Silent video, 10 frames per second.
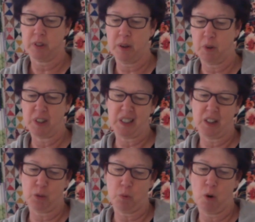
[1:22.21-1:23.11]
Then once I get
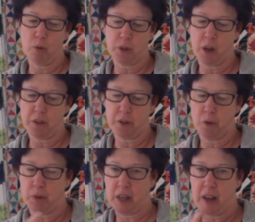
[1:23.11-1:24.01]
the rows all
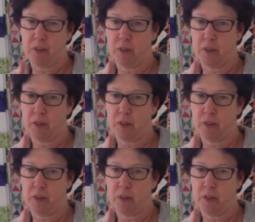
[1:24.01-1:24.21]
sewn together,